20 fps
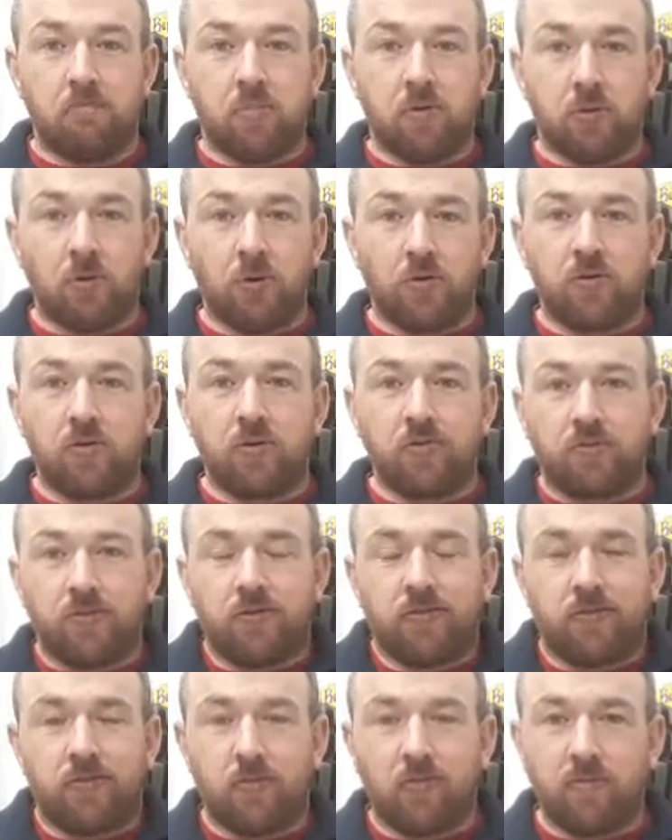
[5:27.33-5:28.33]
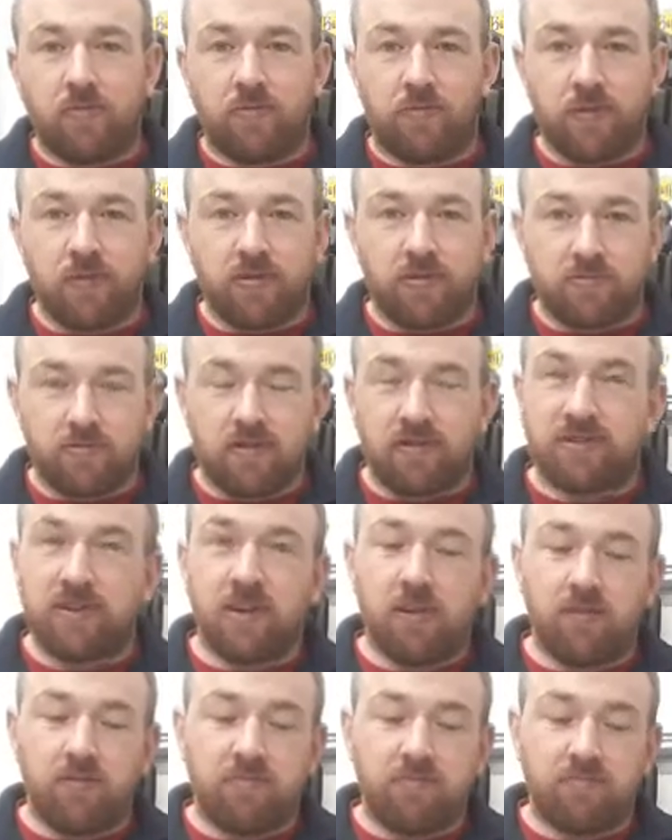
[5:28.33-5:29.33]
But on if you're going for
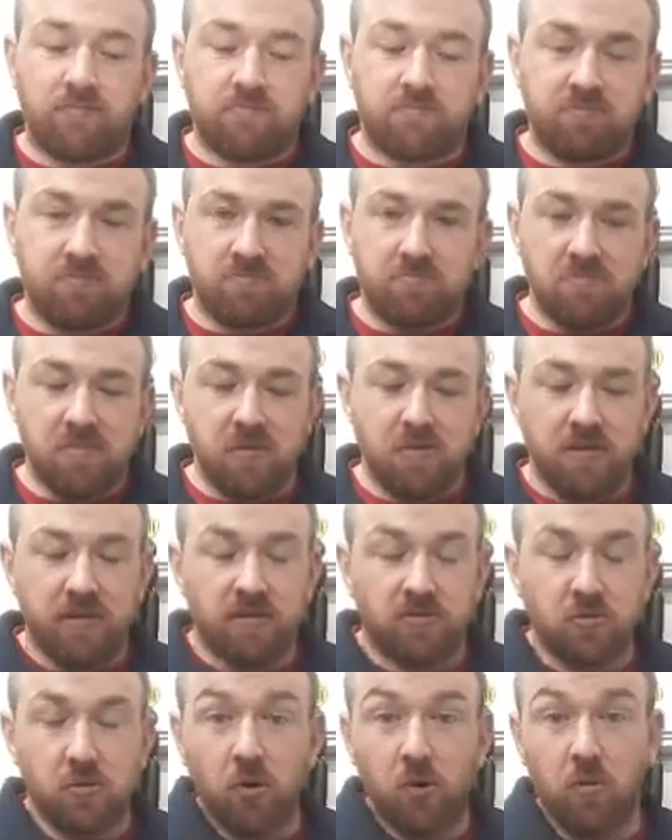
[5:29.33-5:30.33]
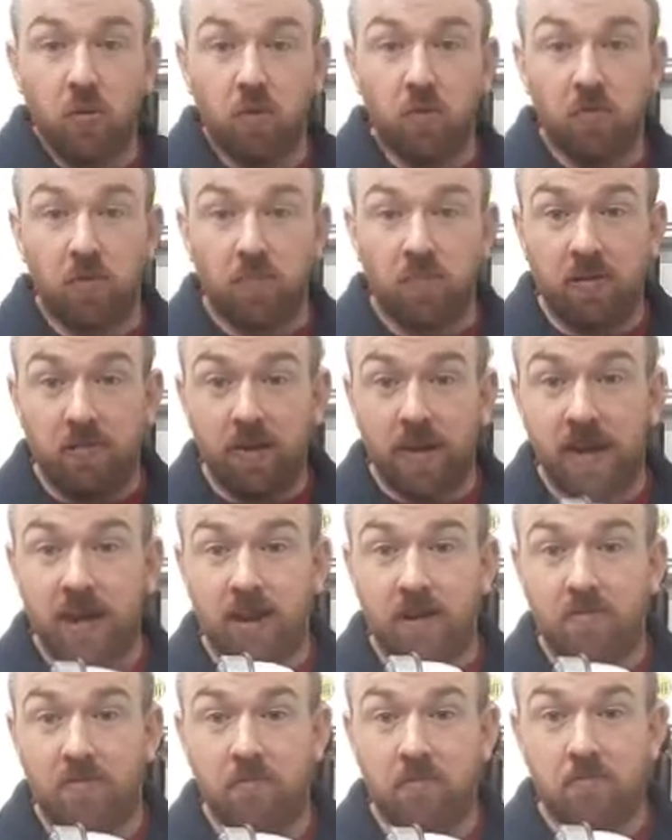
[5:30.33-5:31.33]
yourself, maybe the solo one would be
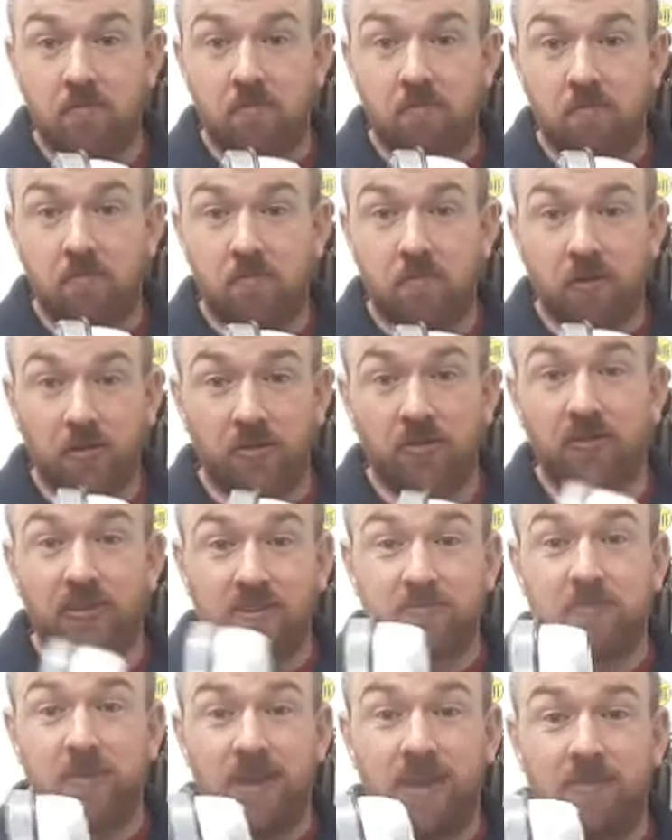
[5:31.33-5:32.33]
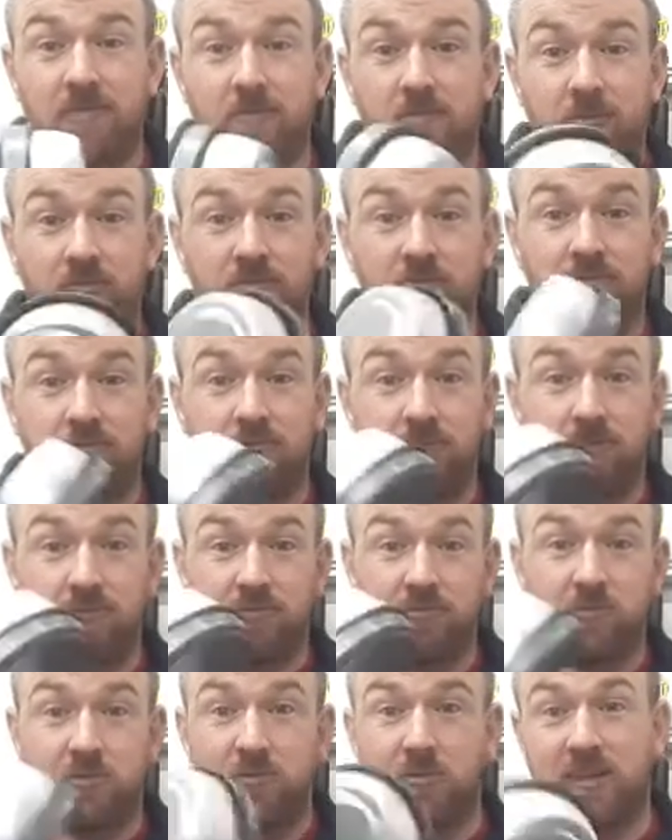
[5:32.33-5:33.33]
better. But there is better versions
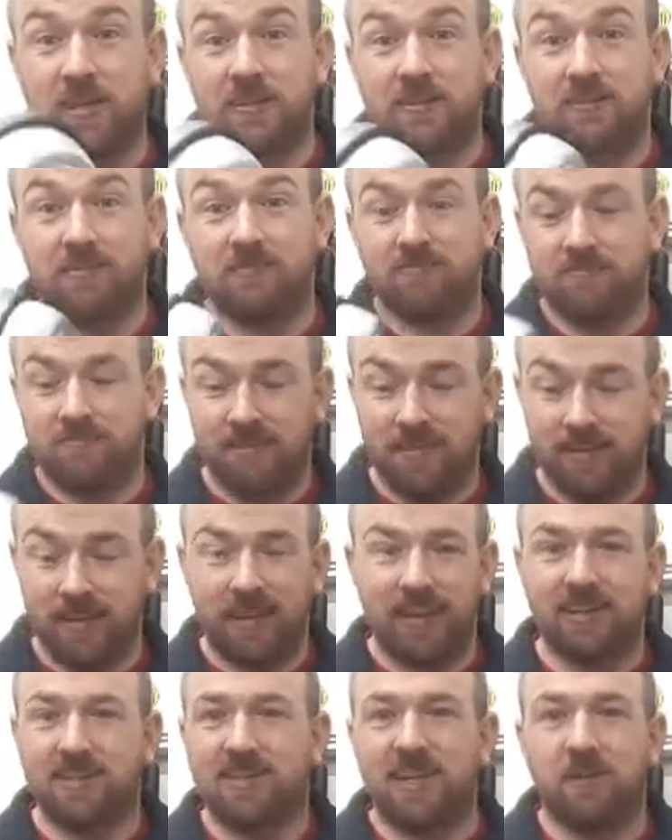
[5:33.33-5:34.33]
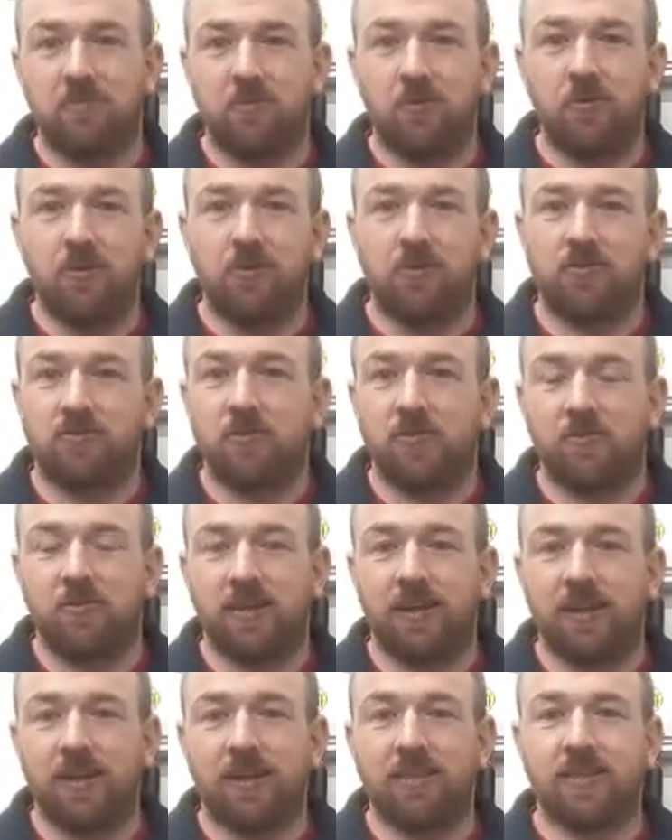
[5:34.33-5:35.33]
of solo kits, like a Jetboil or
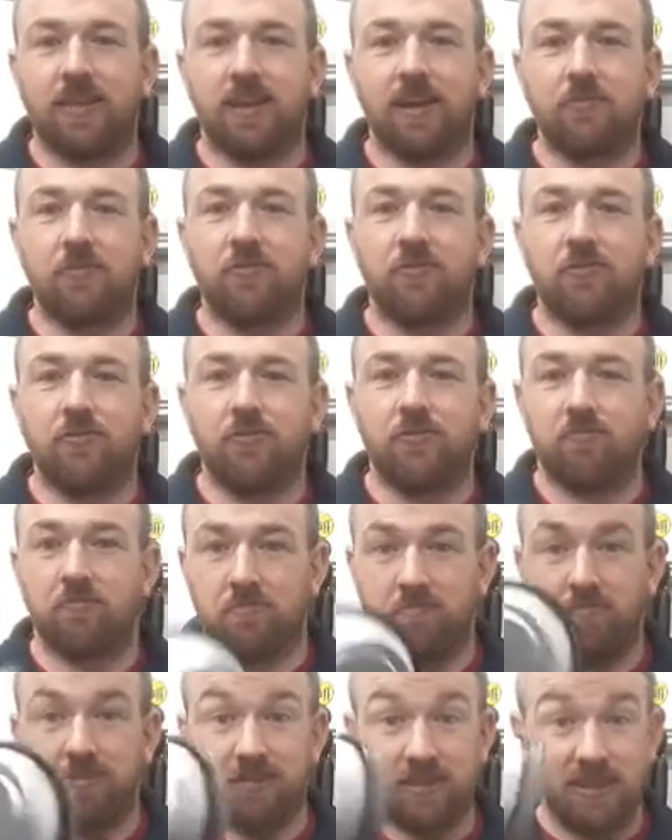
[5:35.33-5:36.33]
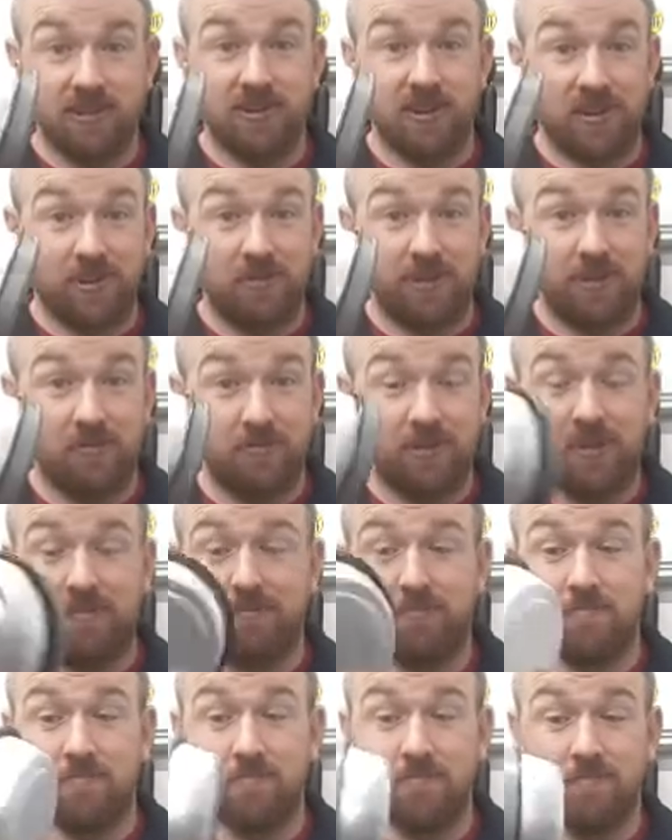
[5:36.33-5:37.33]
something like that I would use. But these are a great wee
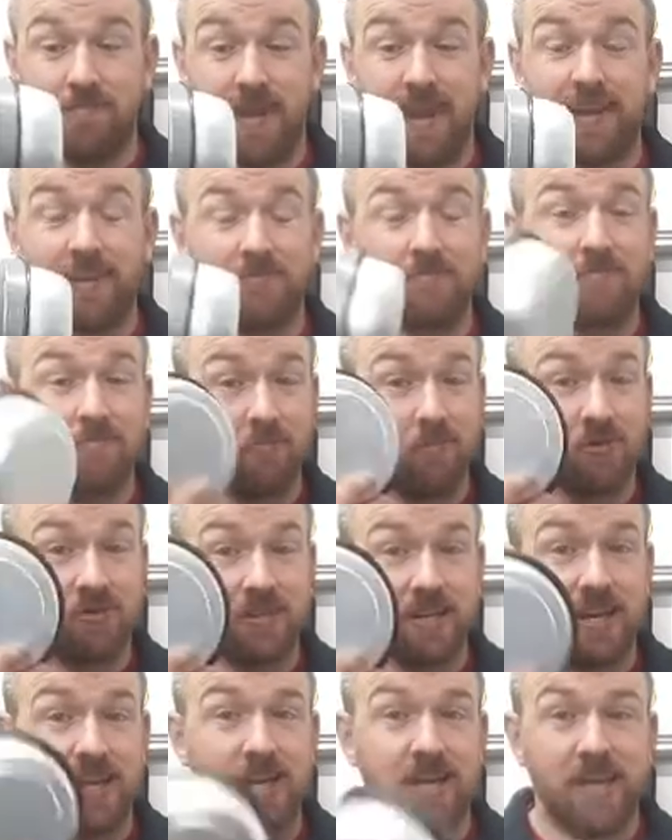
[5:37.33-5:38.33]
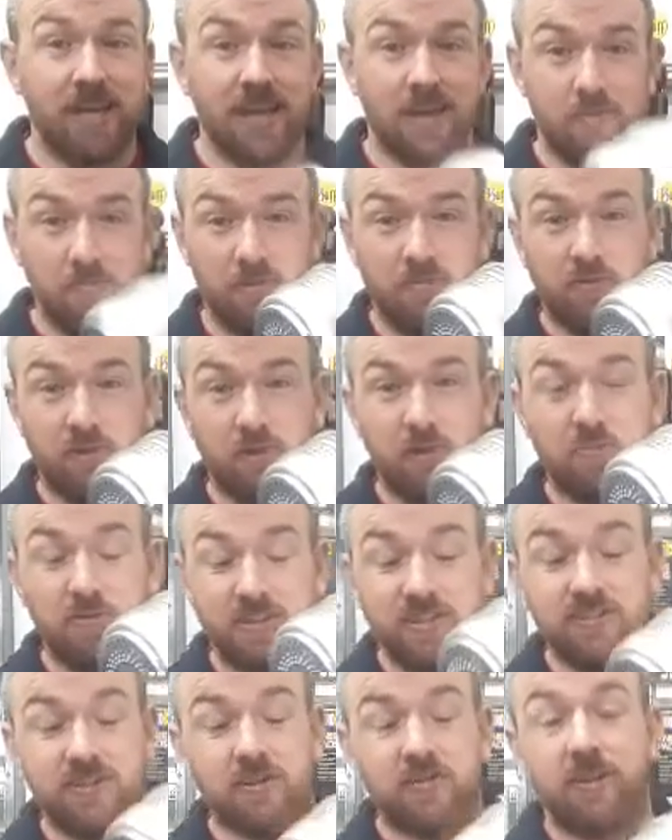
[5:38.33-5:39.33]
item, I must say. But for
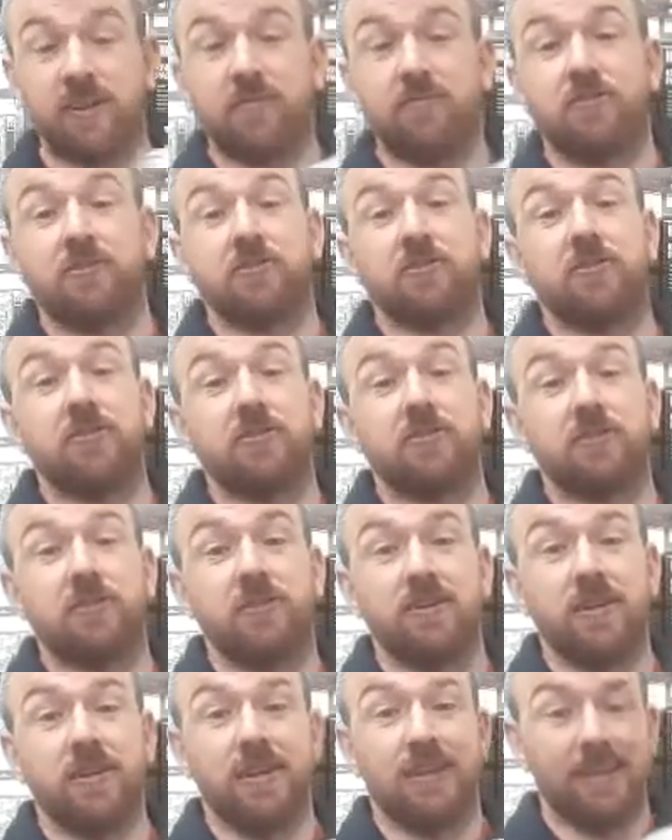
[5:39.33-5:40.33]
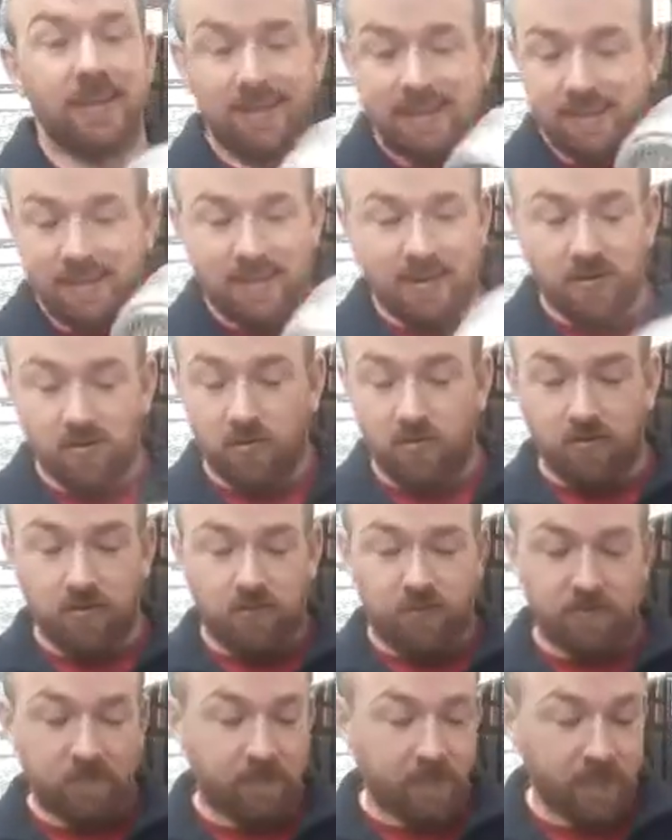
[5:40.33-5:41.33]
grips, these are great for Scouts. Love
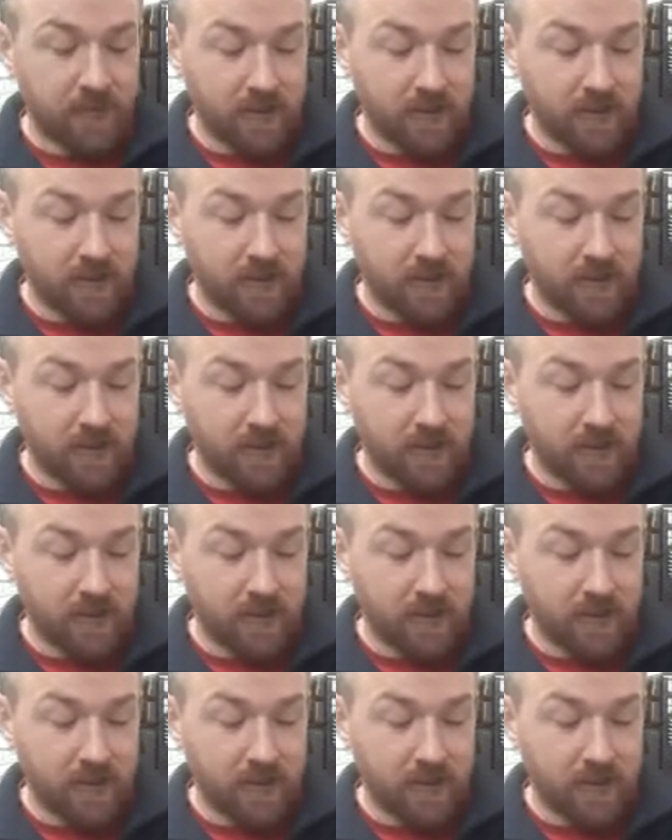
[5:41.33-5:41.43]
them.